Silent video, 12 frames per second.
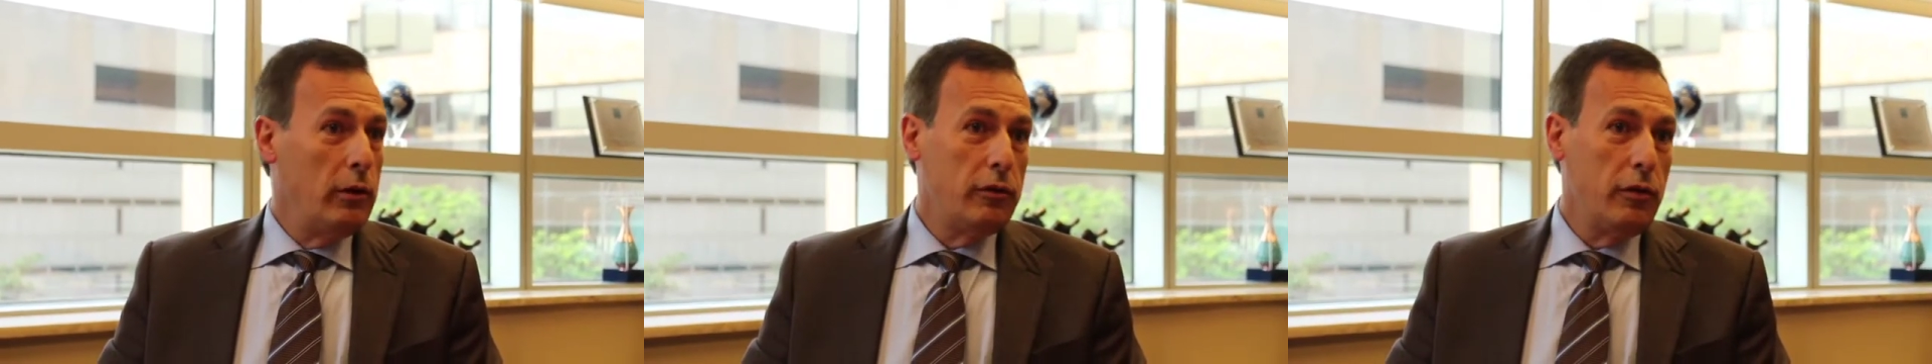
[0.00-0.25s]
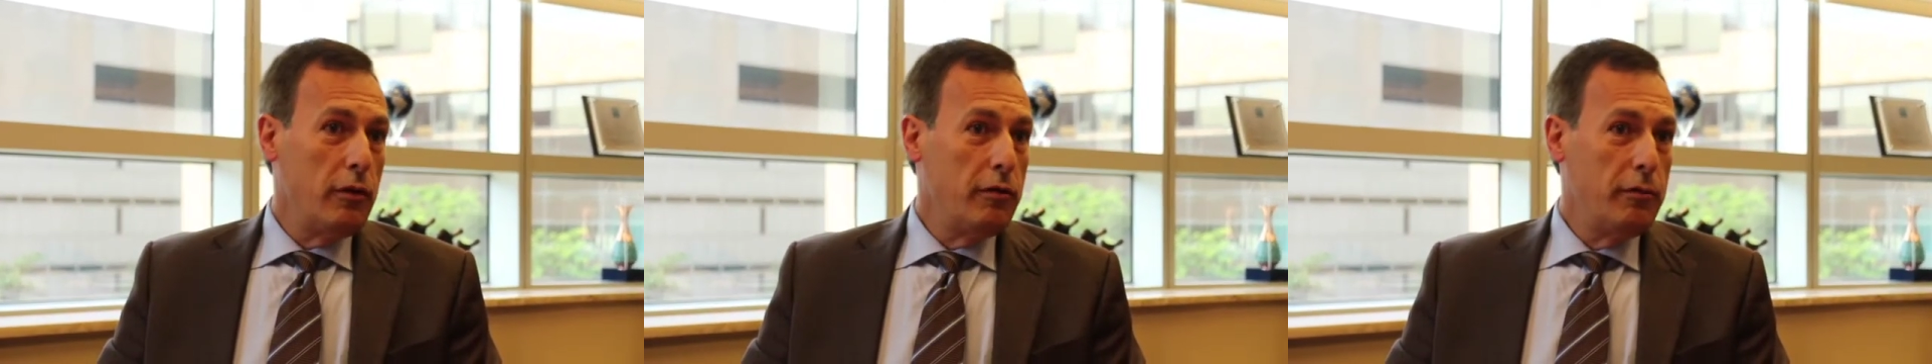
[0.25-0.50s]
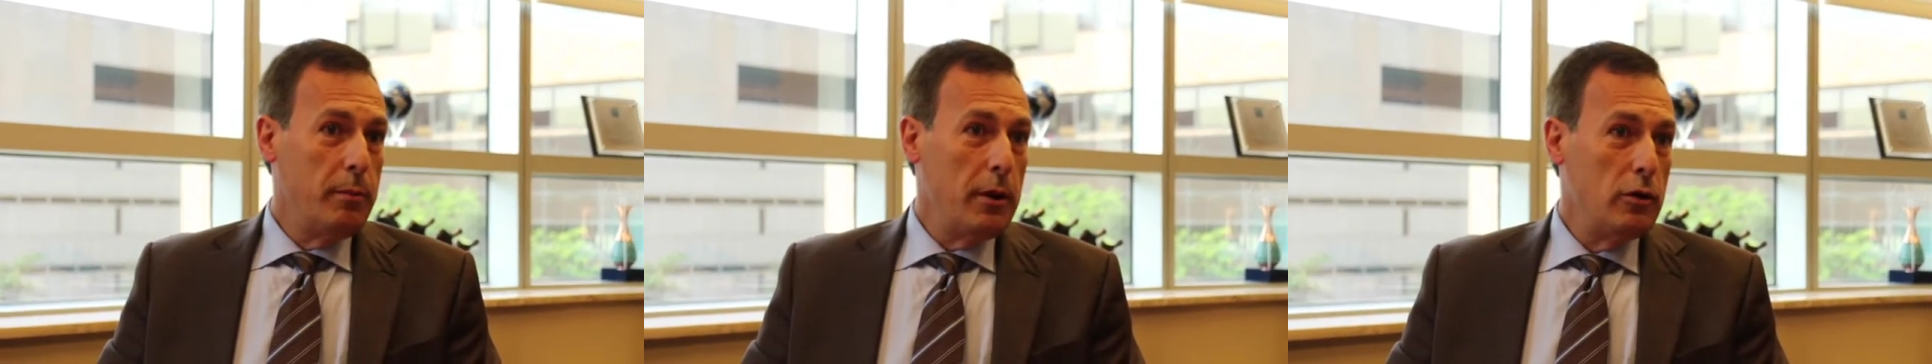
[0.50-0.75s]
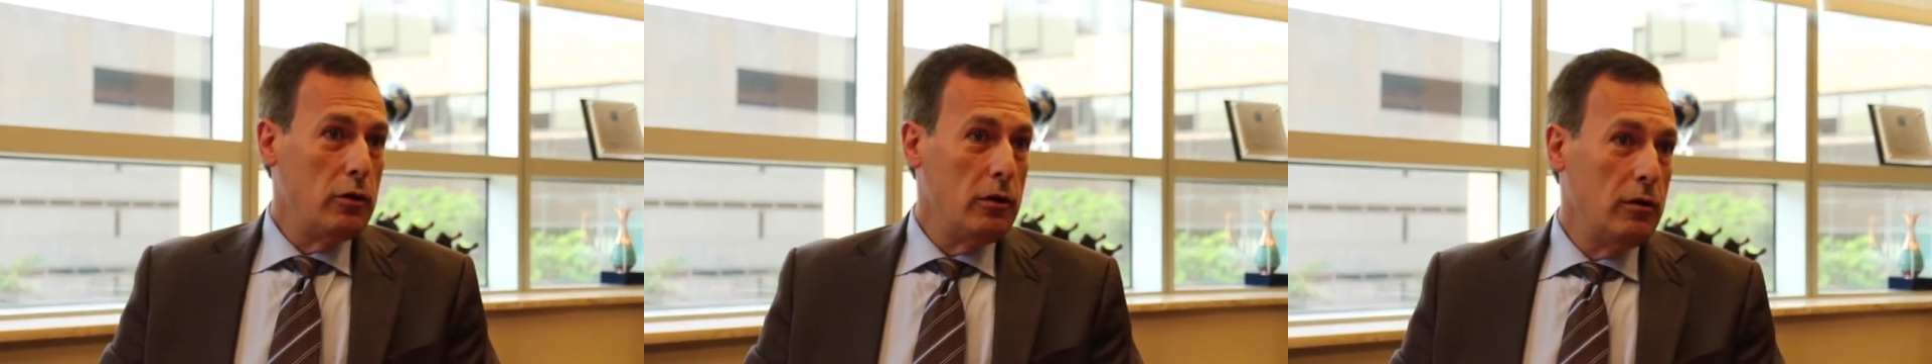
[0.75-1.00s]
serve
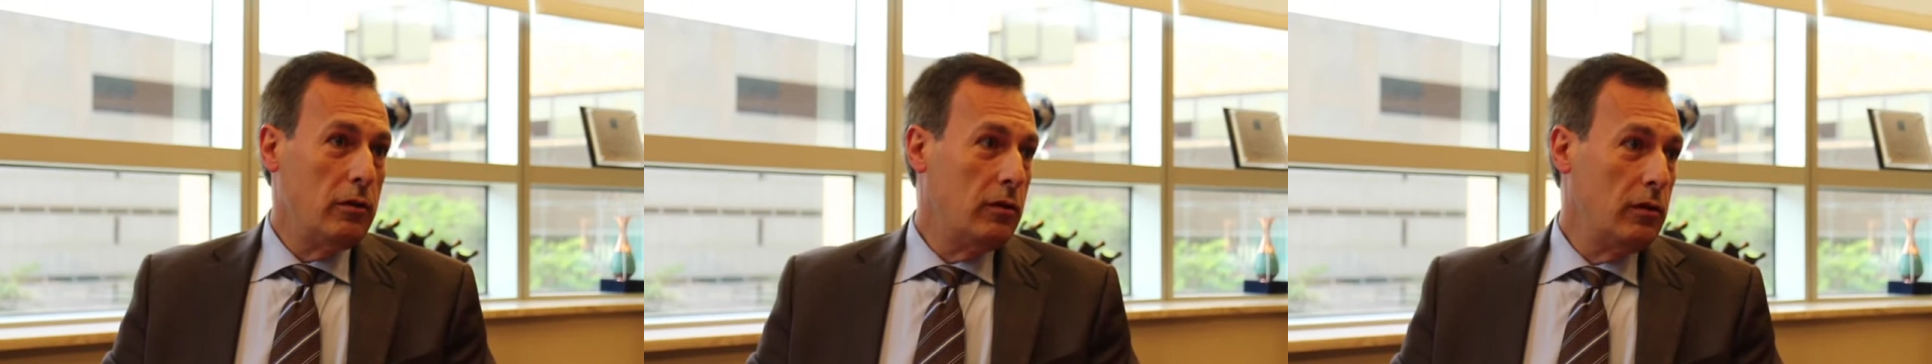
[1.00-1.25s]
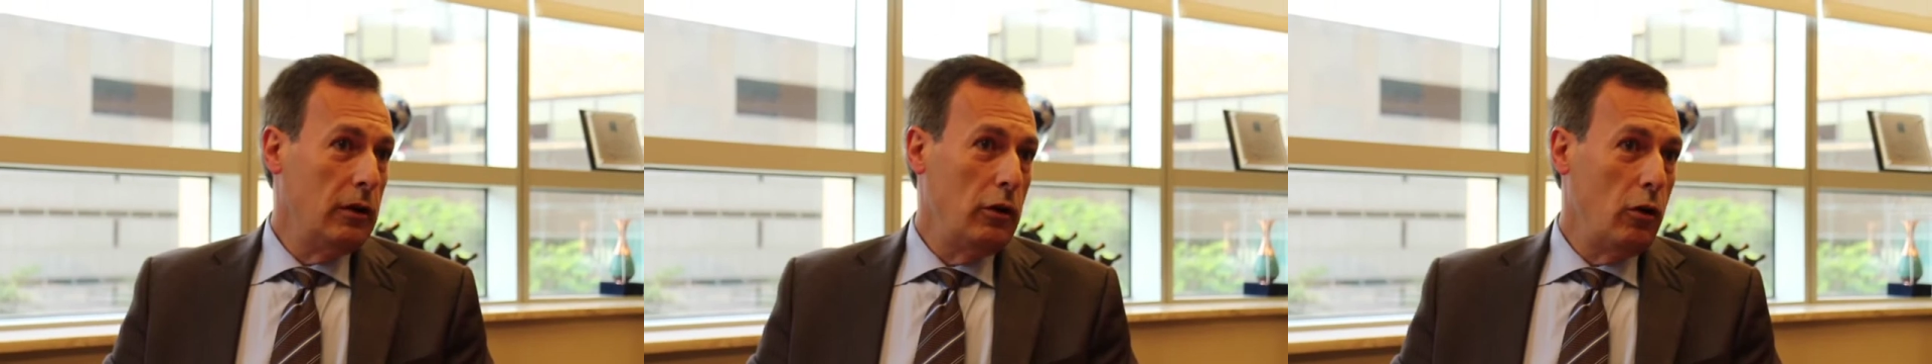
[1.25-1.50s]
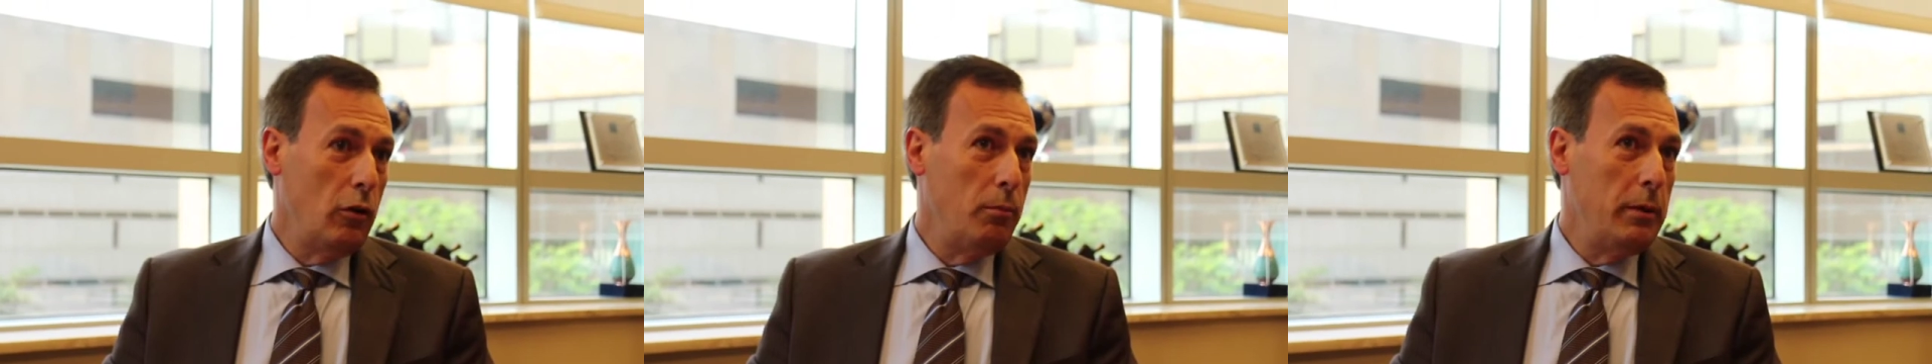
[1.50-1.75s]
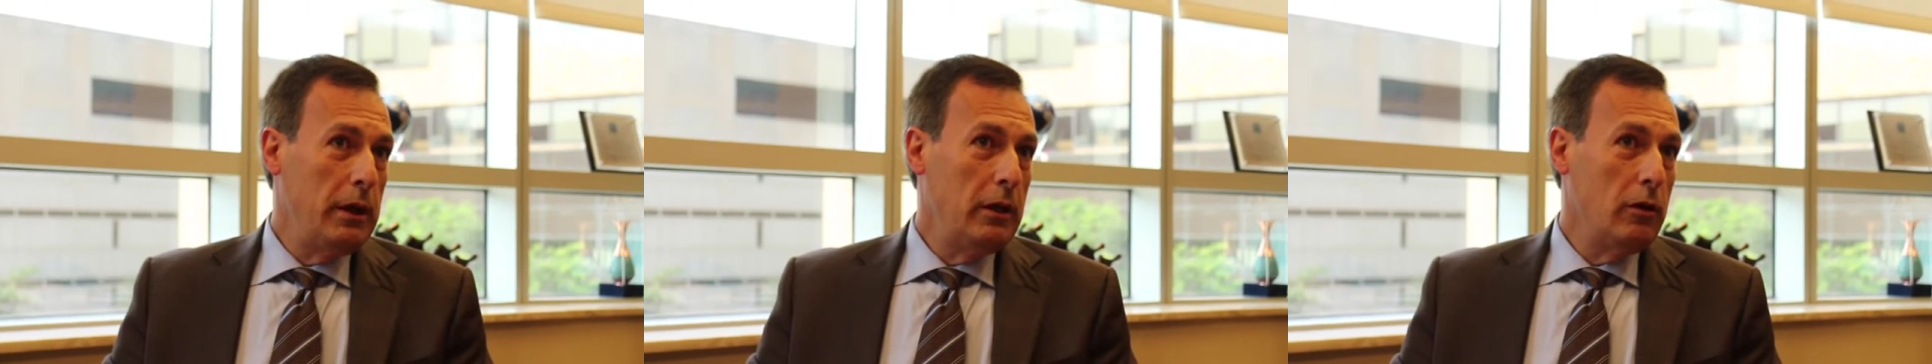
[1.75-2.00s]
patients, you know,
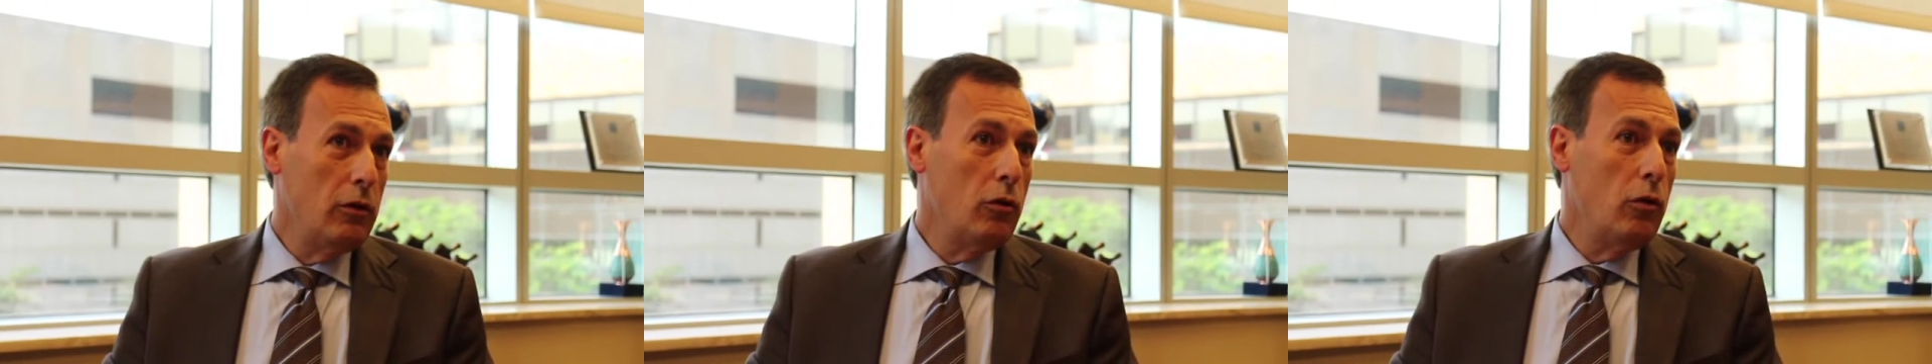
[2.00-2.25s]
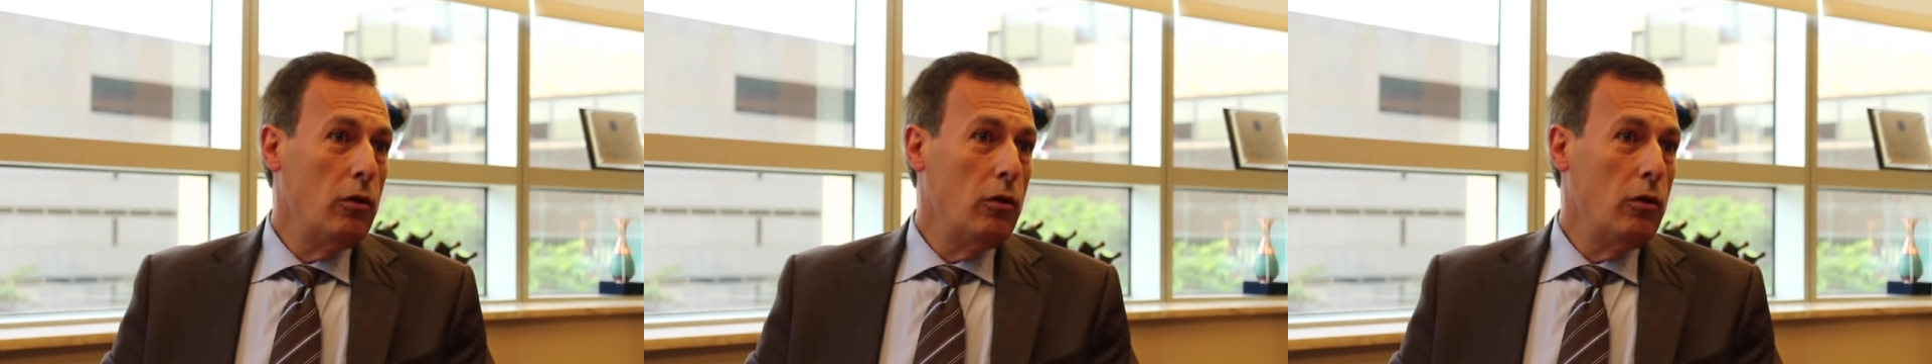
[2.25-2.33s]
being